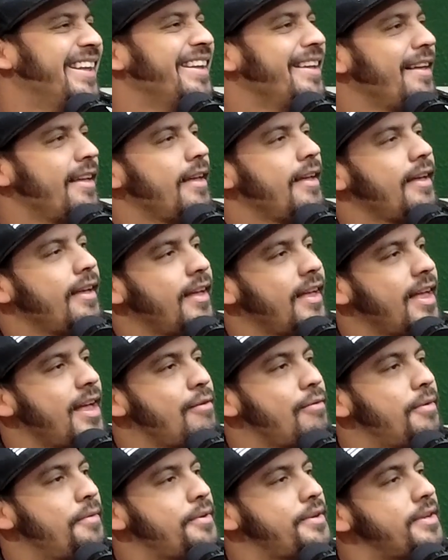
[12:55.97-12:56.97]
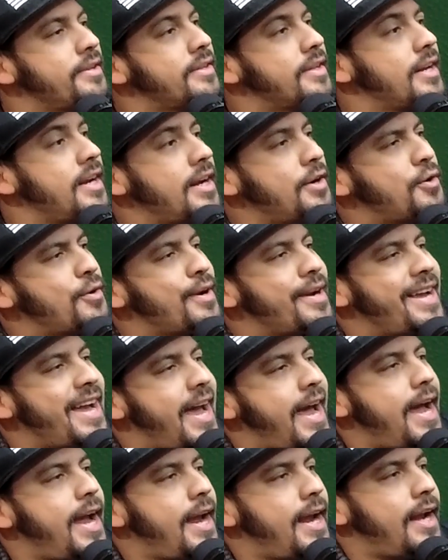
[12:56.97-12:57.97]
Well, it has to do with love.
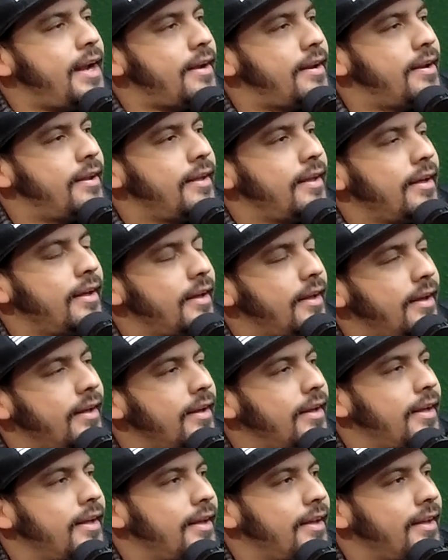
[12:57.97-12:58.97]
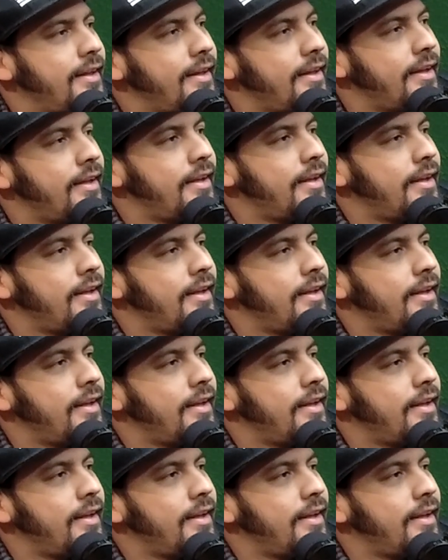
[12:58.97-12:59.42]
Yeah. It has to do with